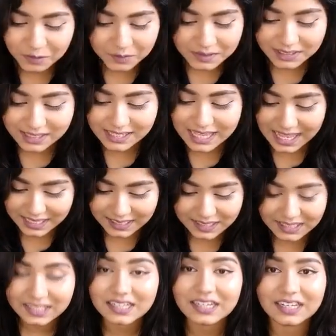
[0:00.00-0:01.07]
I'm
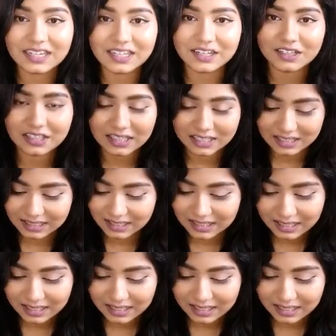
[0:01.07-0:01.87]
obsessed, clearly.